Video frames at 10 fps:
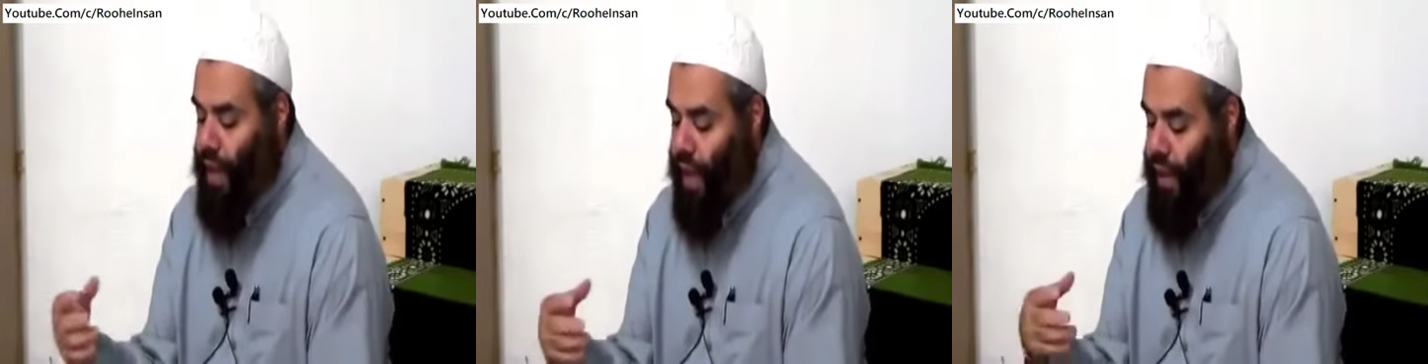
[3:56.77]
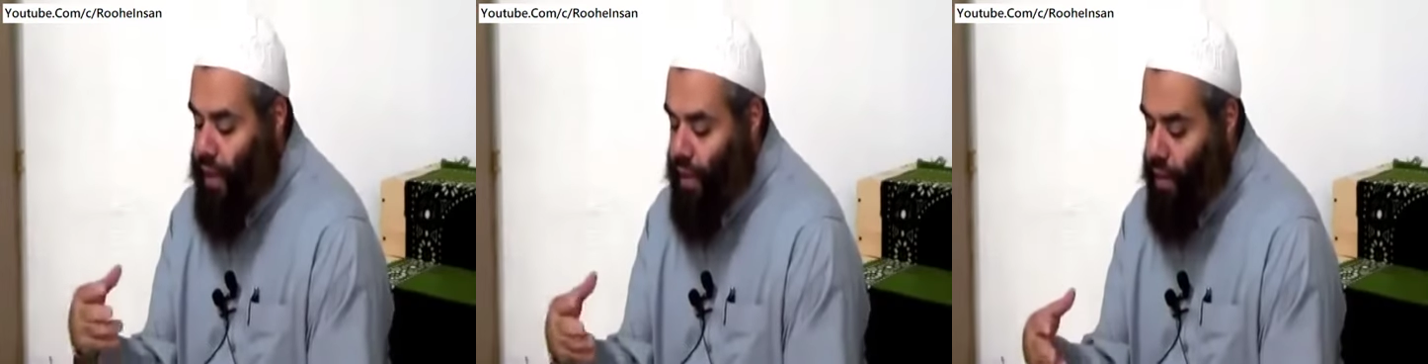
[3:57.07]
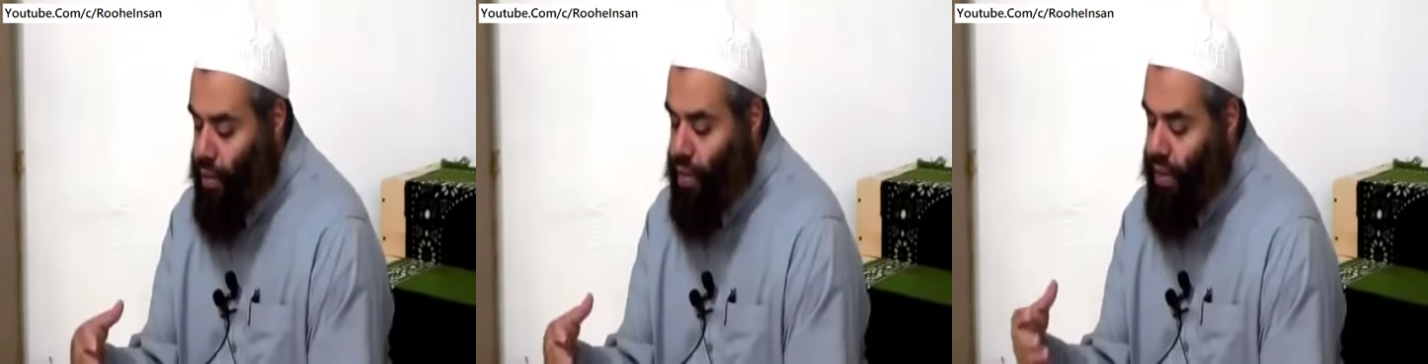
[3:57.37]
And the
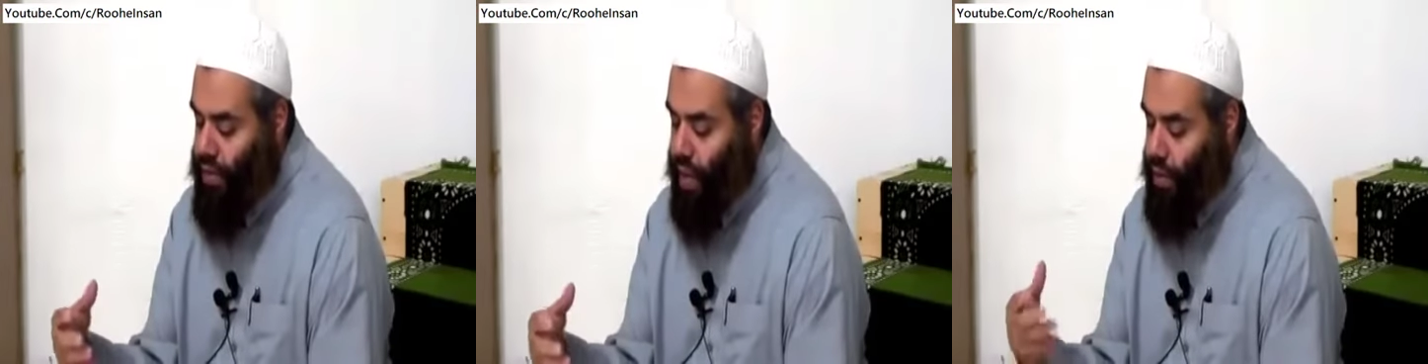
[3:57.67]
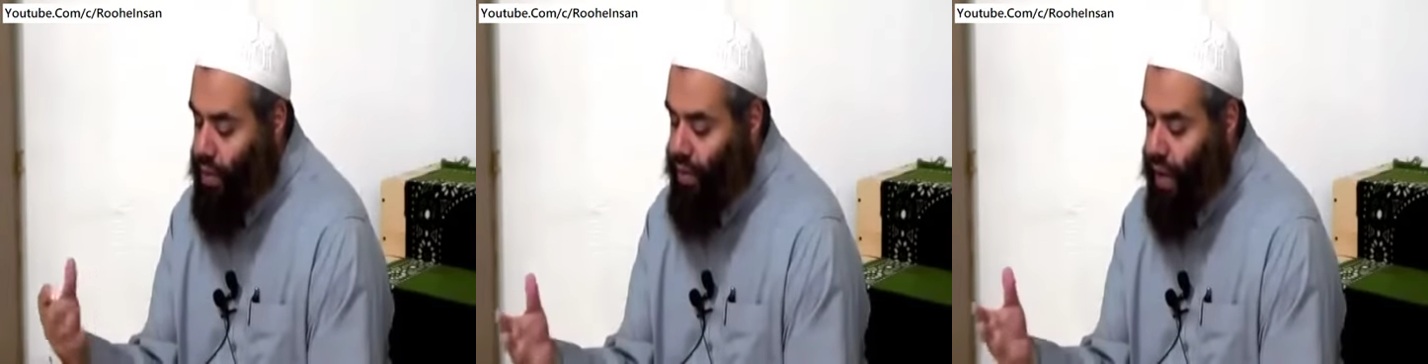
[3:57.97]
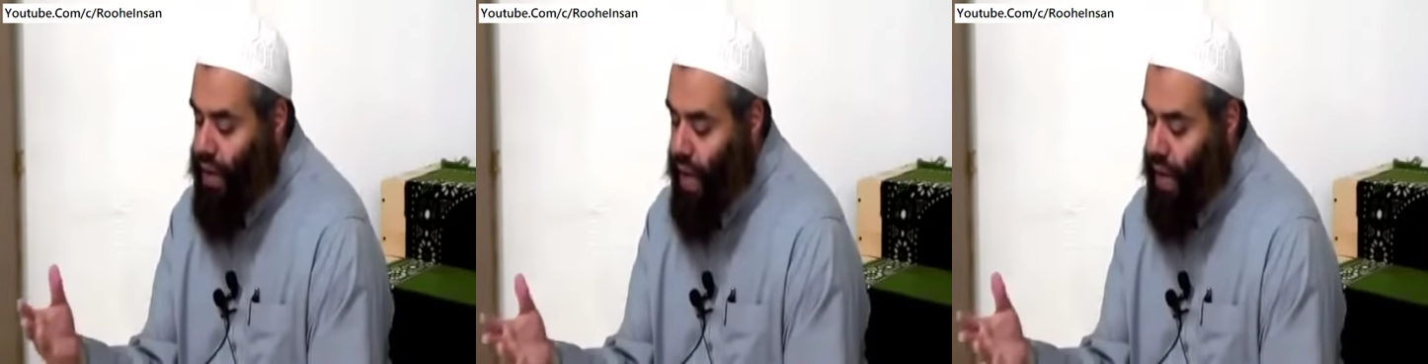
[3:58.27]
reward, if they don't
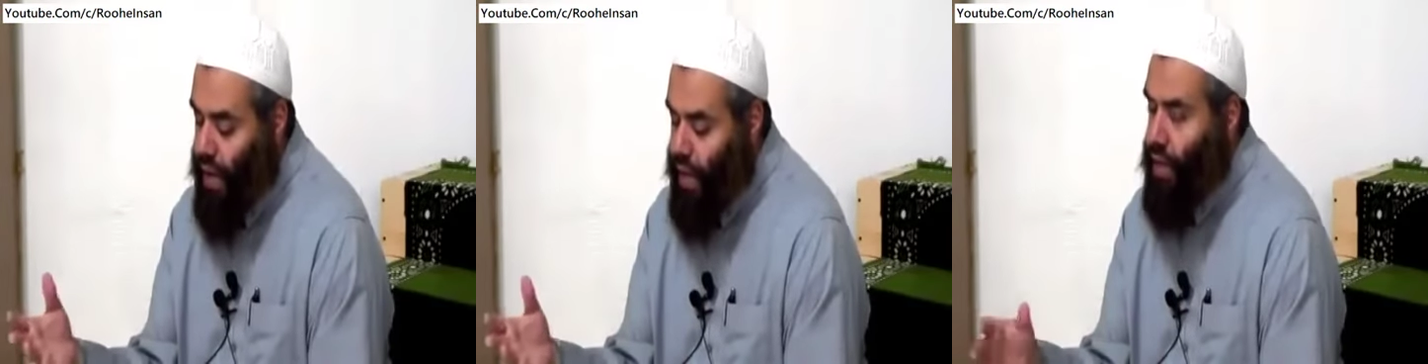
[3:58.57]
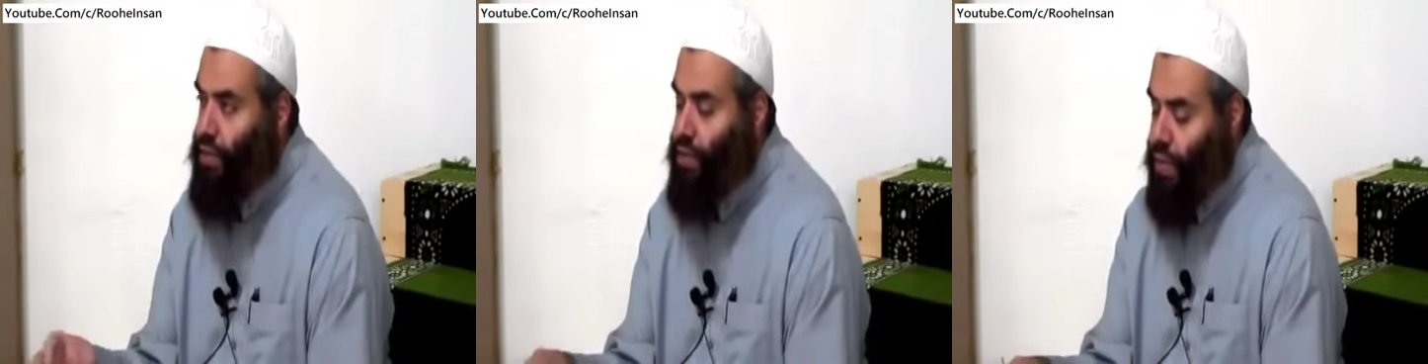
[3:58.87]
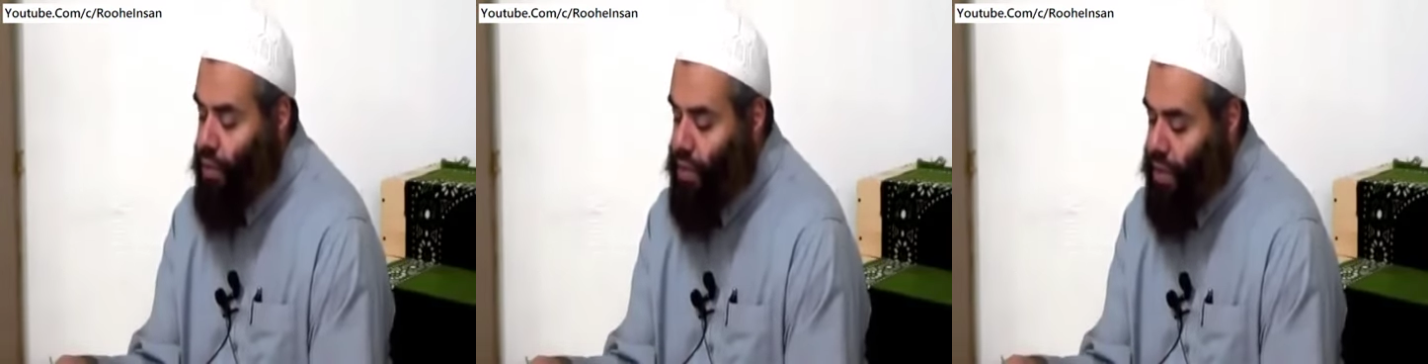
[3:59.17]
find anything to
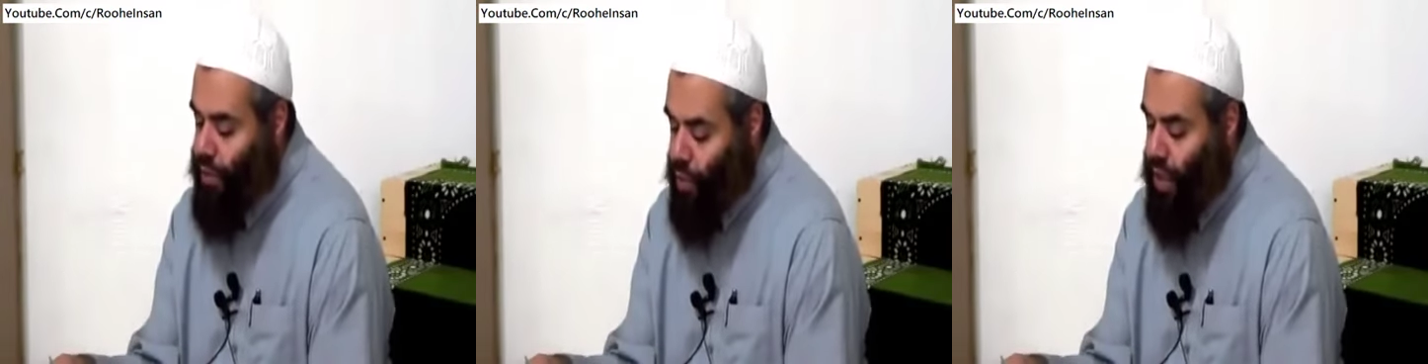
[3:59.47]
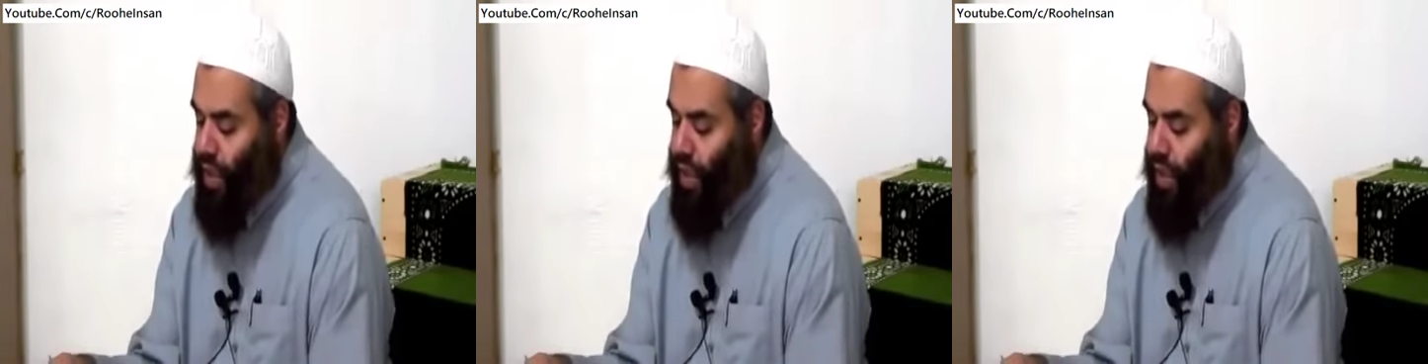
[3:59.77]
reward him